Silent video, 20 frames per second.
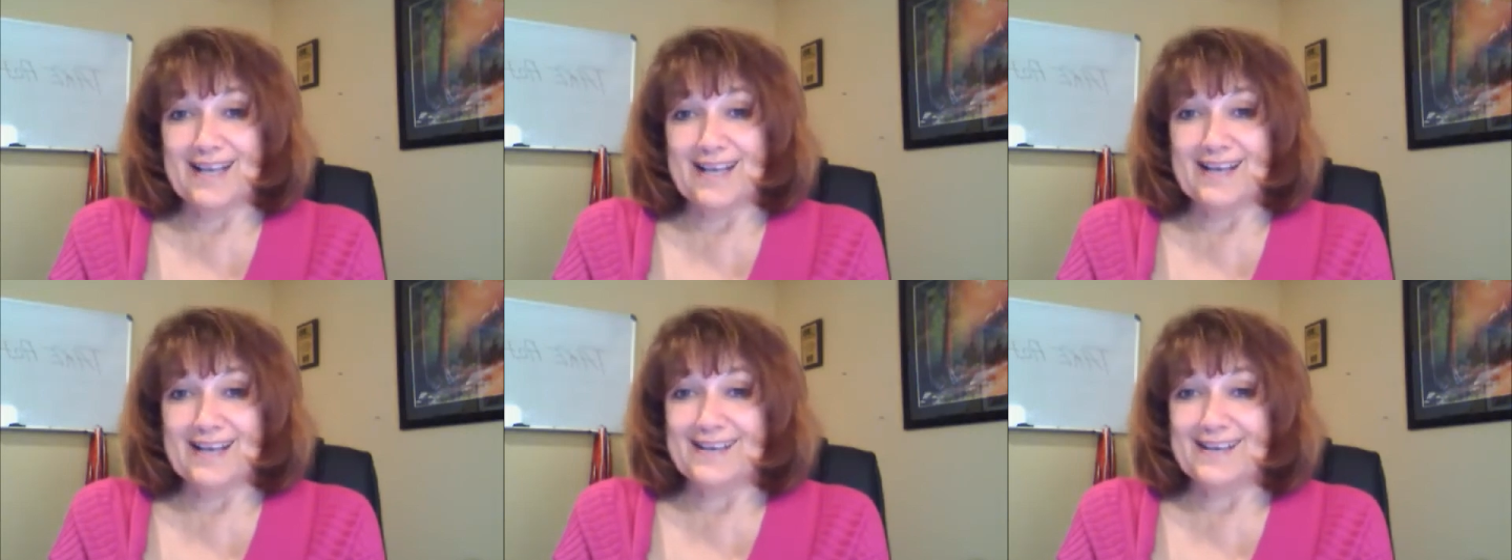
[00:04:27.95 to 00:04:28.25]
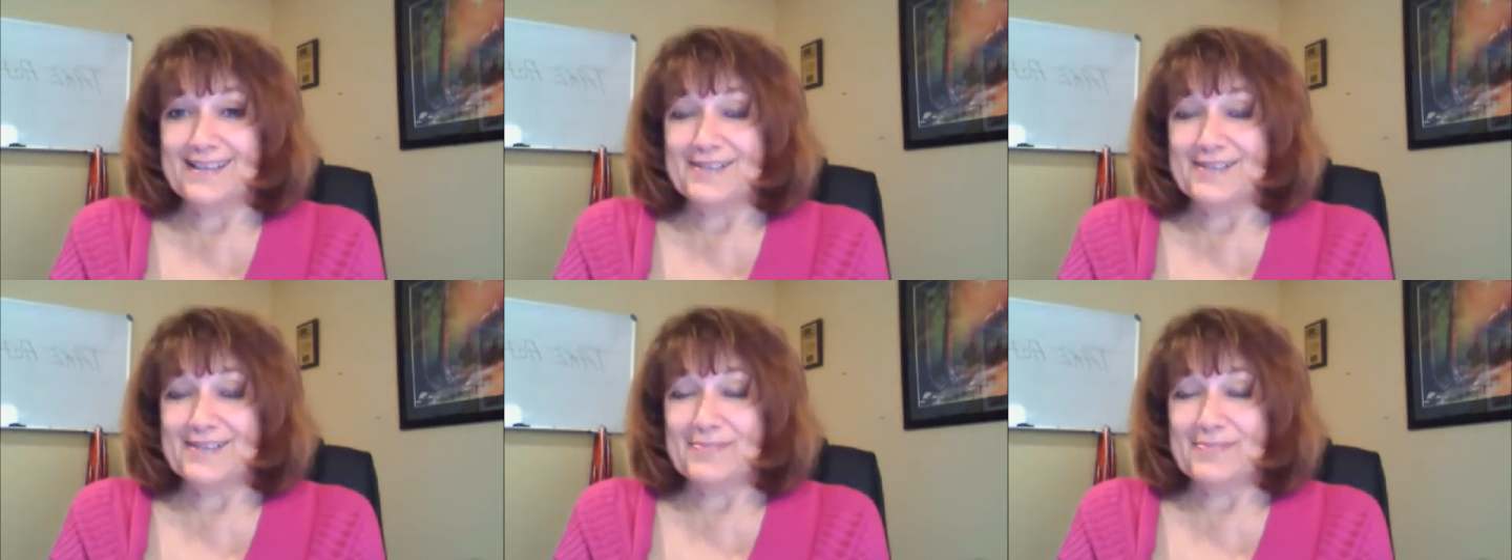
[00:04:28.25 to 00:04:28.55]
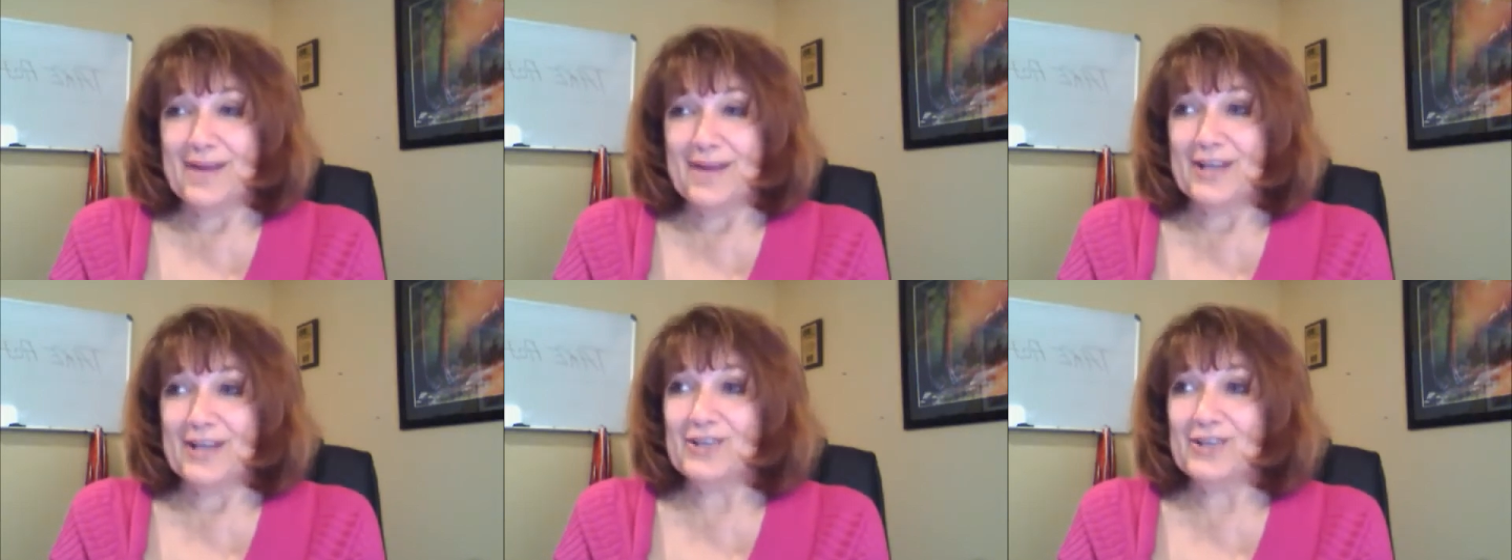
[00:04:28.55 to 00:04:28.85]
Um,
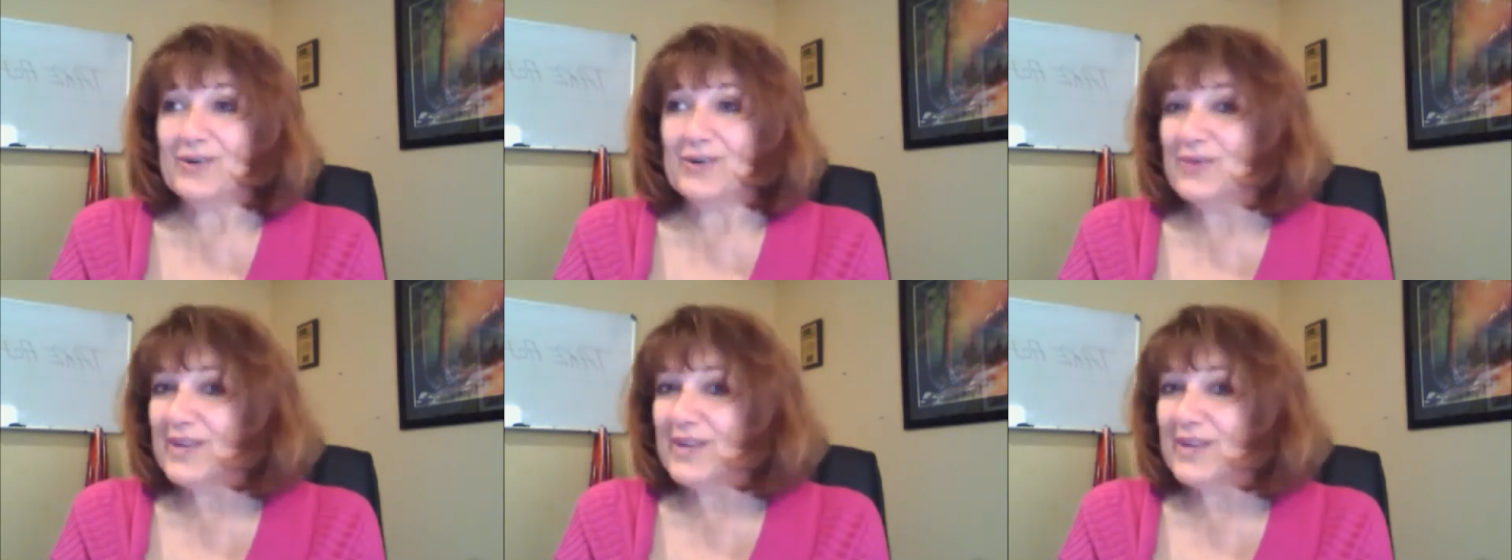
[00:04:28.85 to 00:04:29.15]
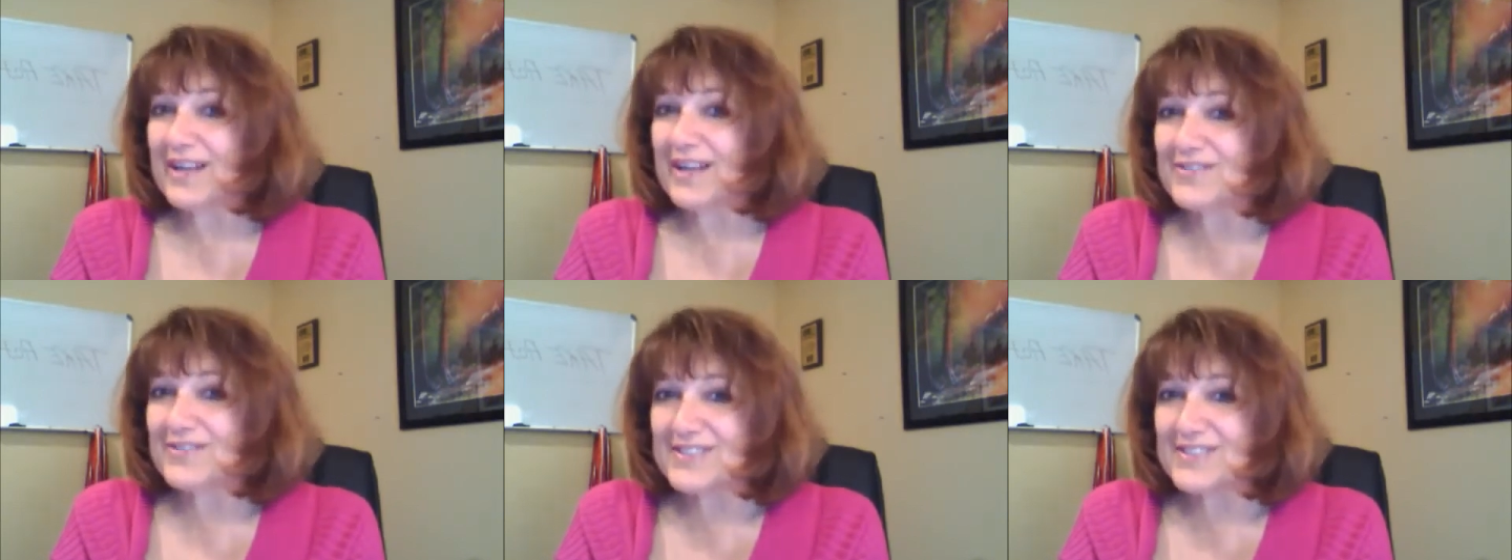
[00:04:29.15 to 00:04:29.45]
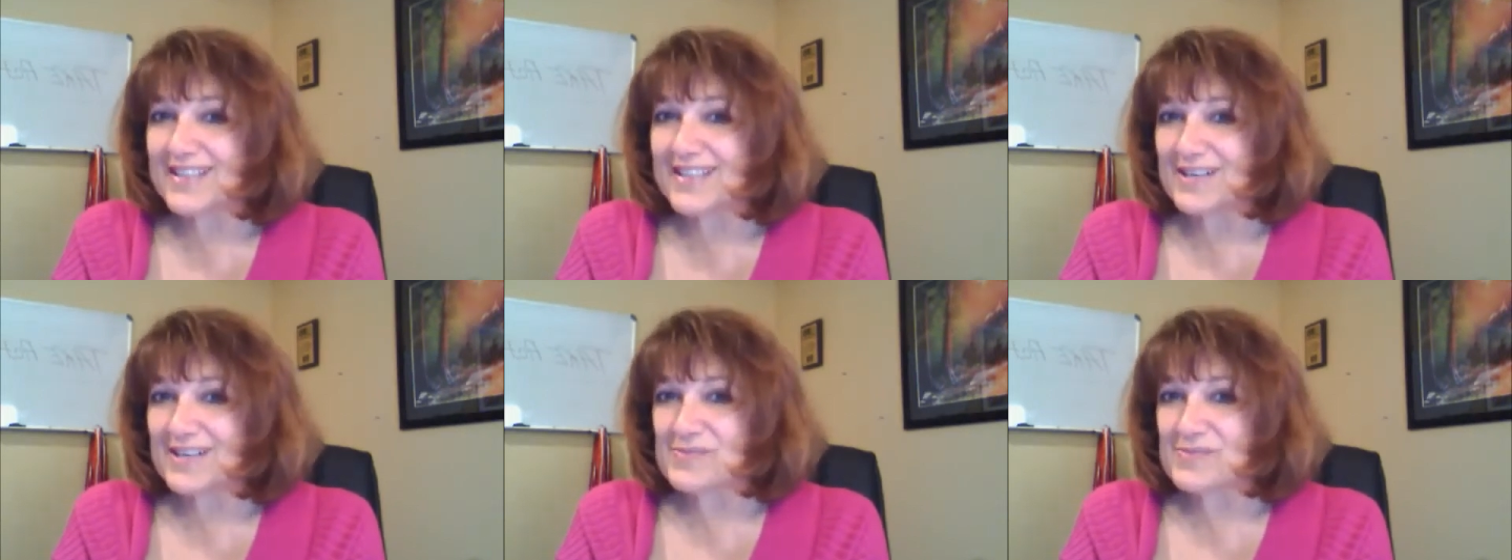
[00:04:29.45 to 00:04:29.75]
I know that I've
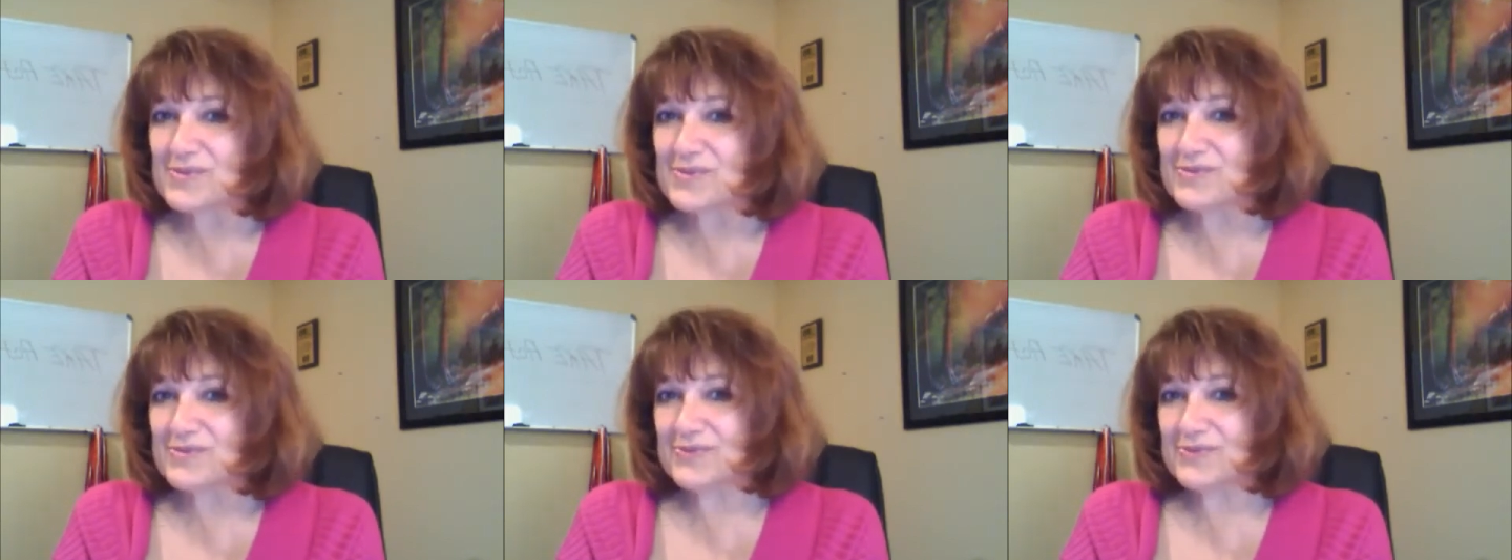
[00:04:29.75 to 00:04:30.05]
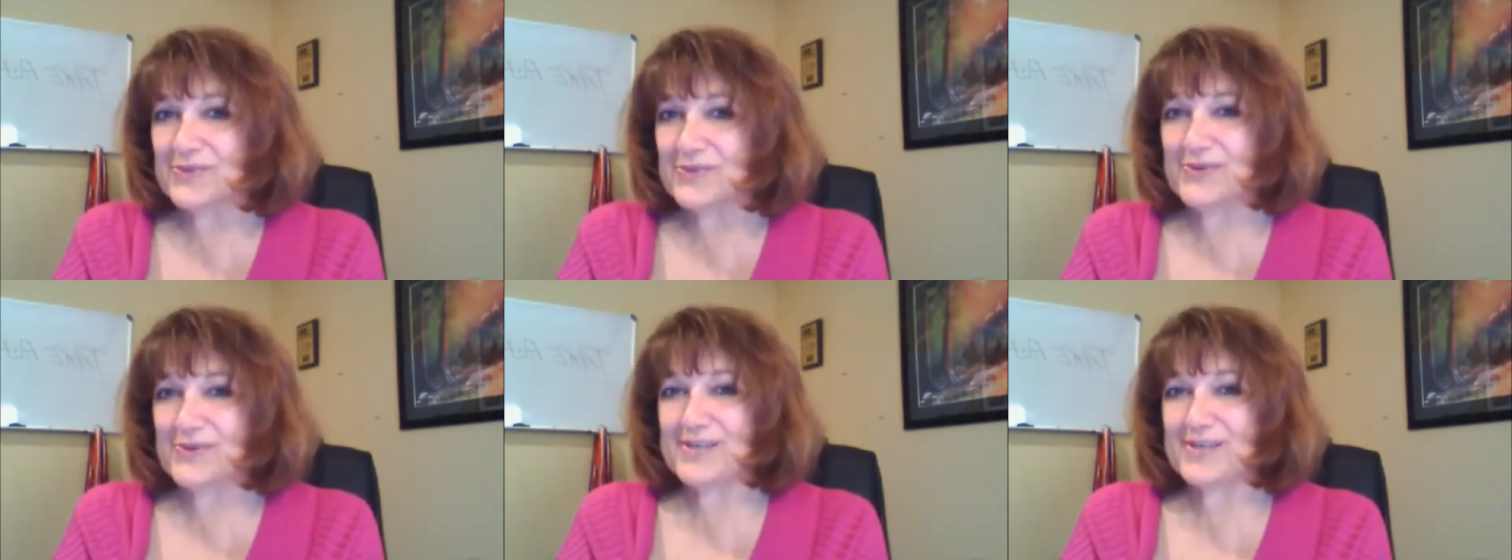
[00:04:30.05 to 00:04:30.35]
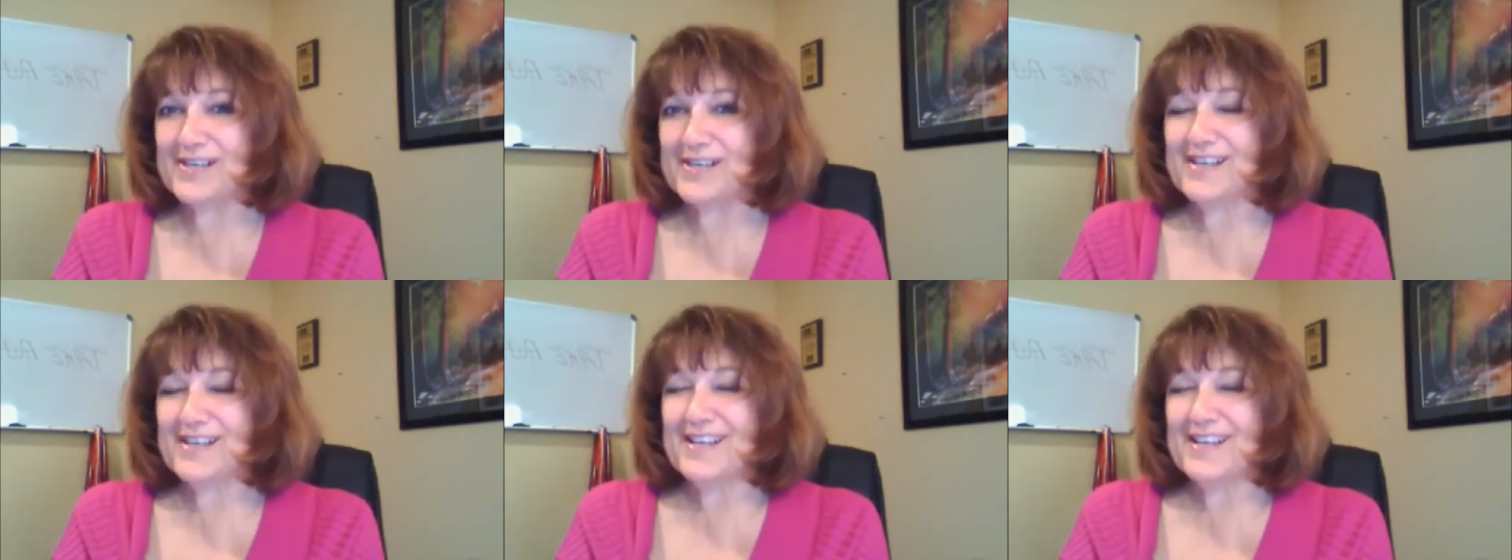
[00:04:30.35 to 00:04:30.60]
said it before,